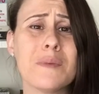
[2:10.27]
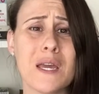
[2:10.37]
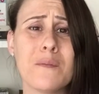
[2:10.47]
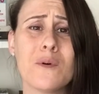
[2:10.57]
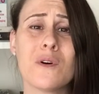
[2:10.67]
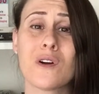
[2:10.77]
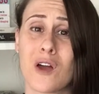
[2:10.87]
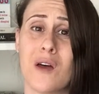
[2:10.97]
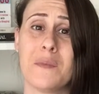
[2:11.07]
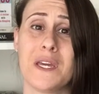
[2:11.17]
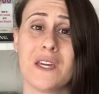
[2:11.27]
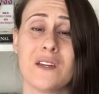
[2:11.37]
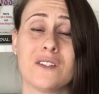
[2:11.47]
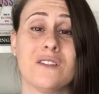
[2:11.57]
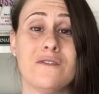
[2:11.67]
people are
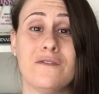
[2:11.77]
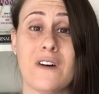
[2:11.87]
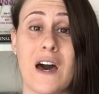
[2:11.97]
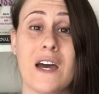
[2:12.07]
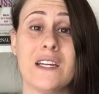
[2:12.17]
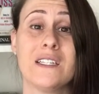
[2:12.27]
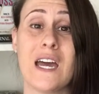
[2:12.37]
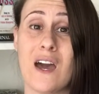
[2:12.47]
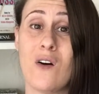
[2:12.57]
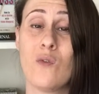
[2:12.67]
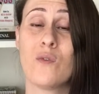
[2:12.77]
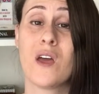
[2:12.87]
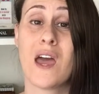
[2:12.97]
coming to find out